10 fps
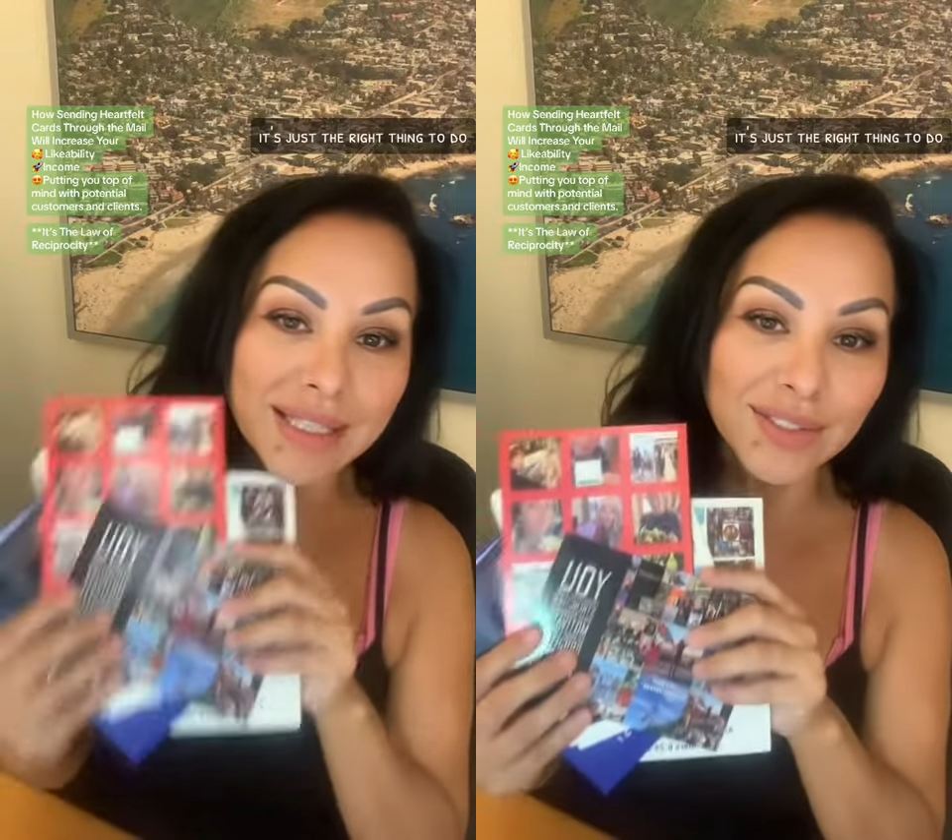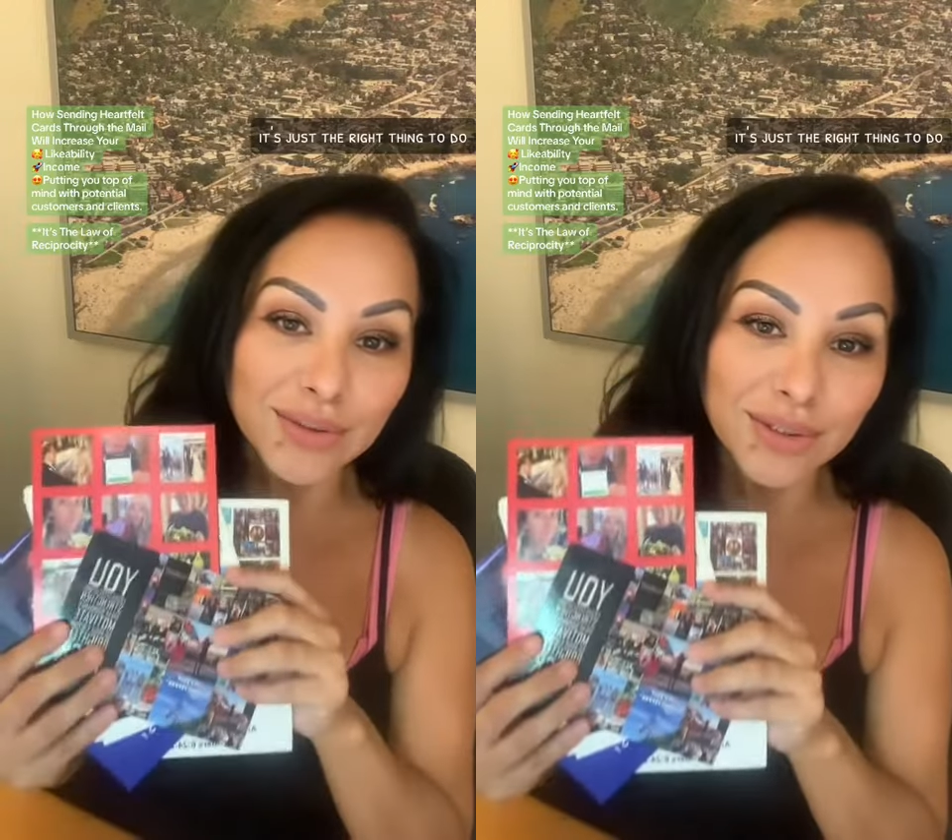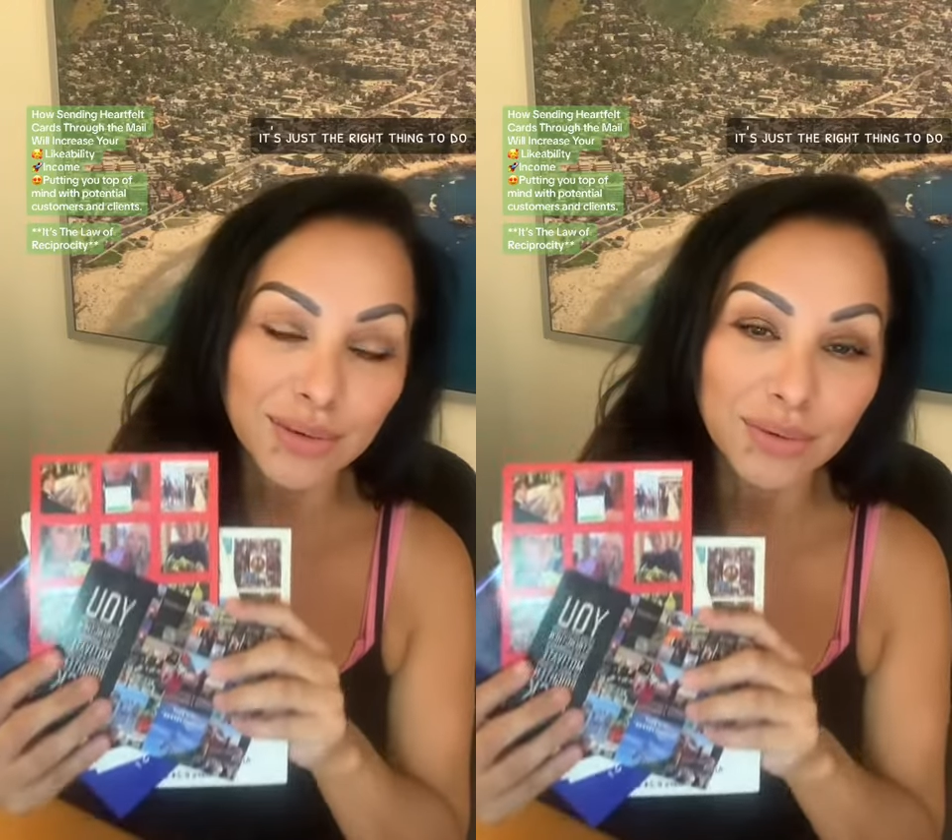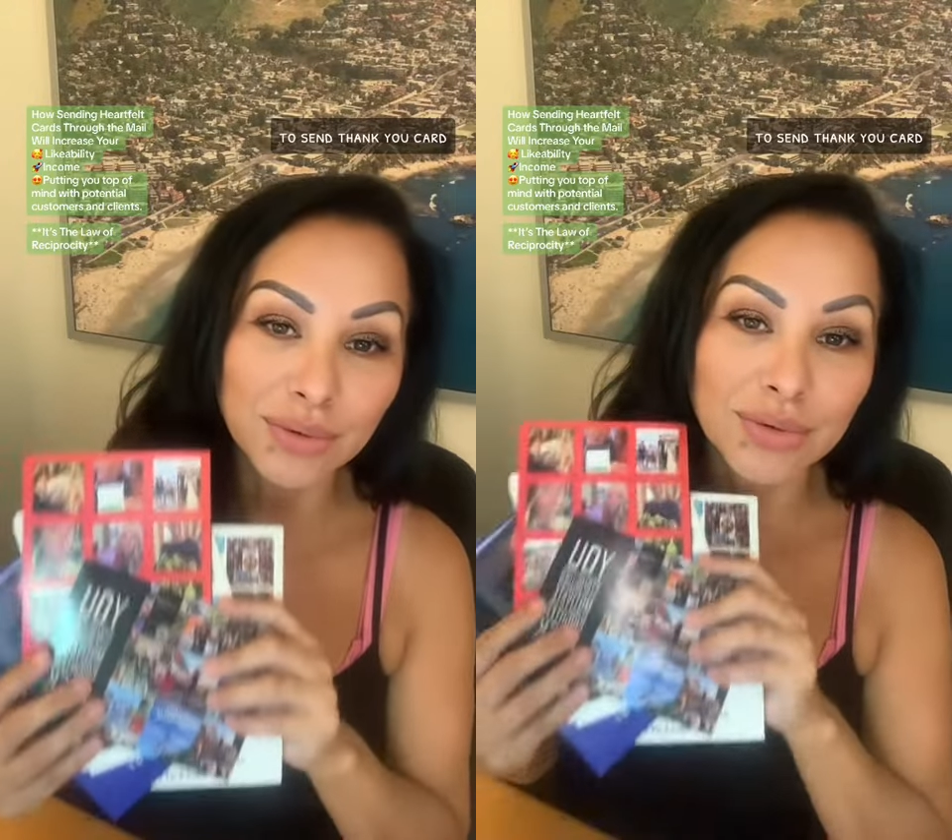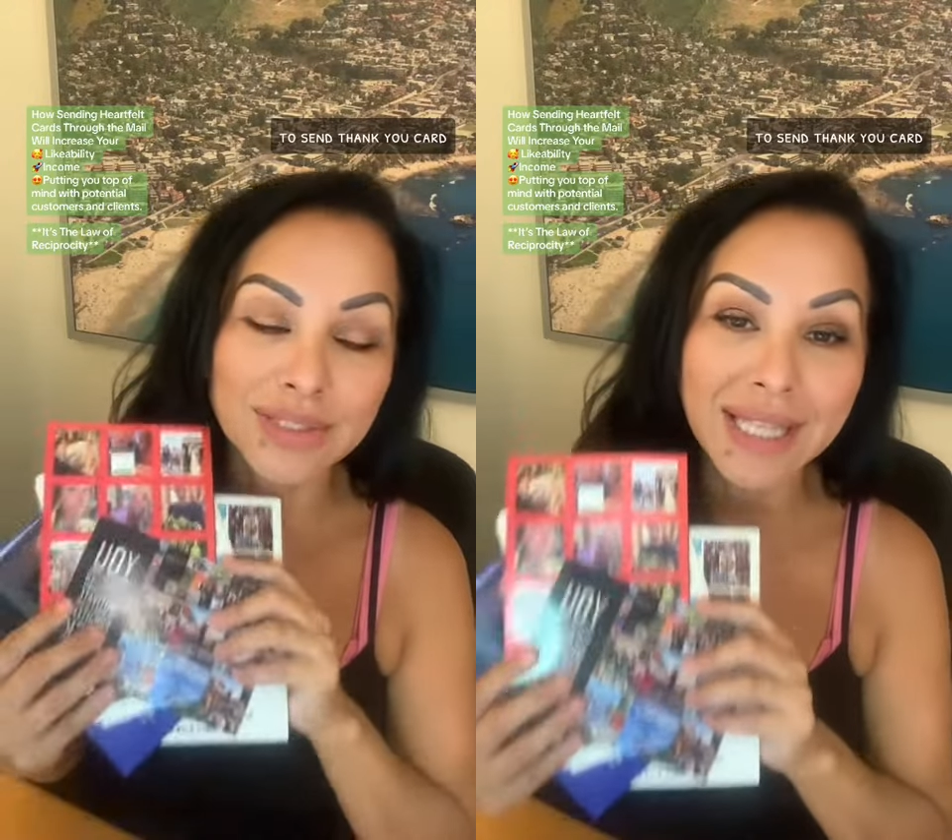to do. To
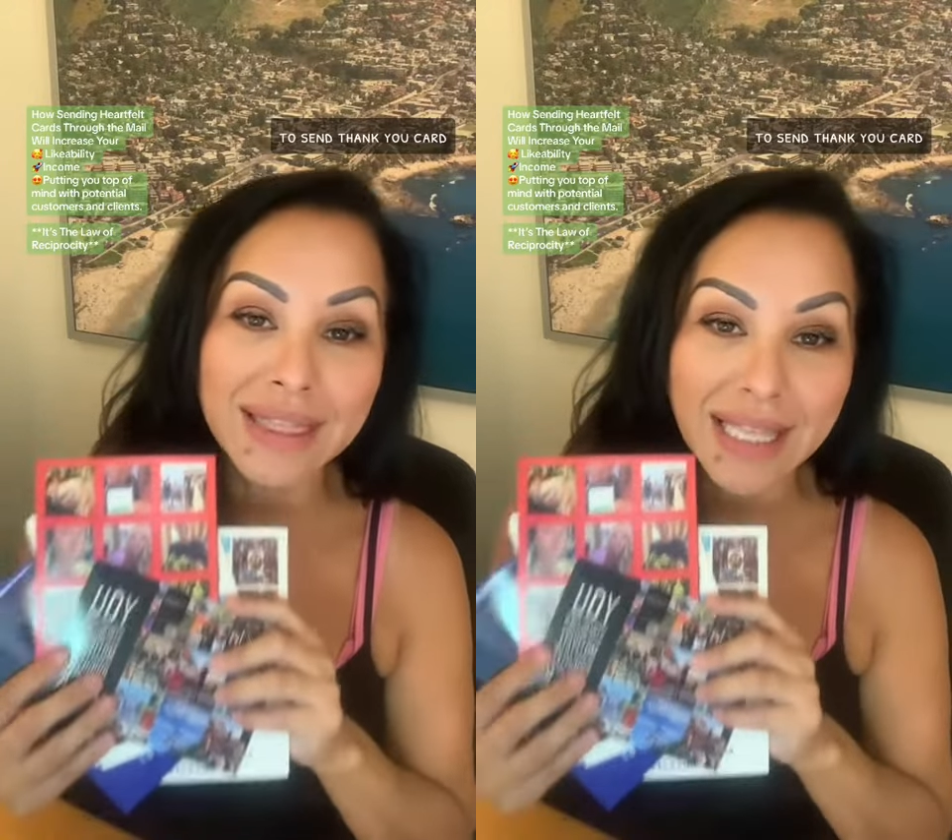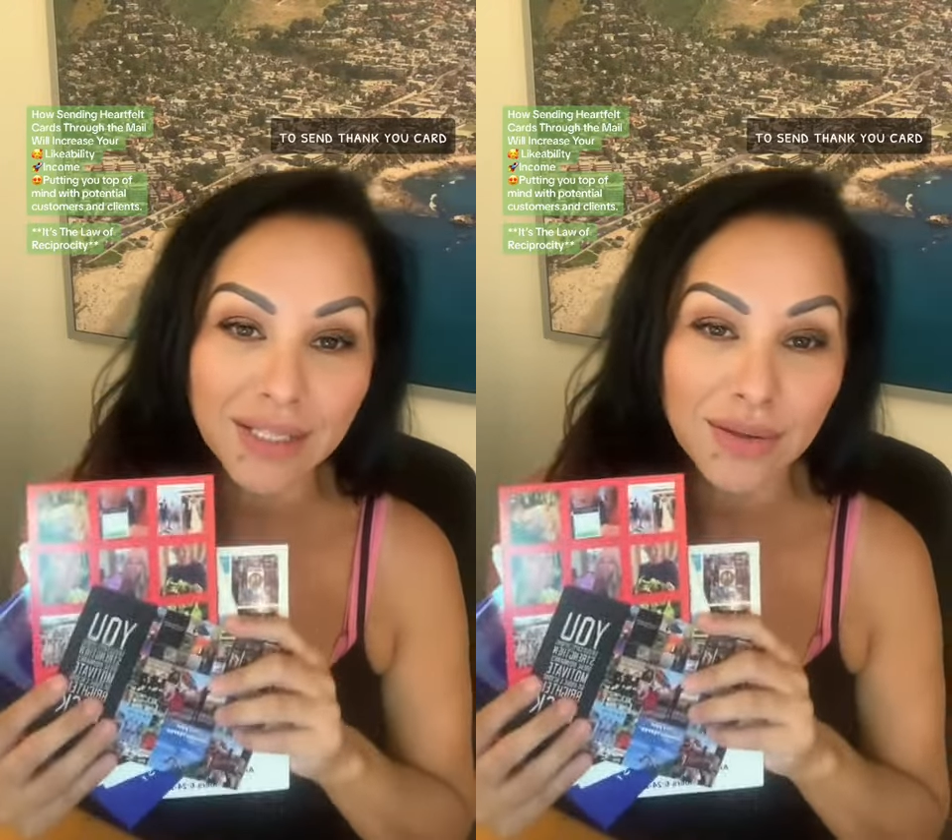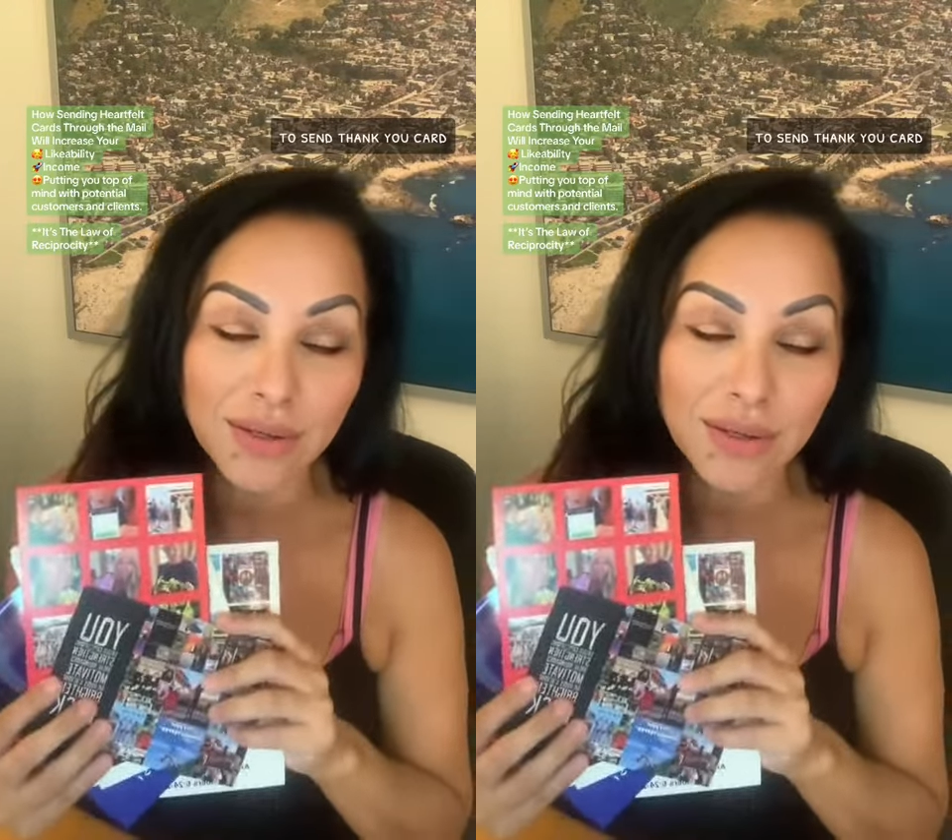send thank you cards,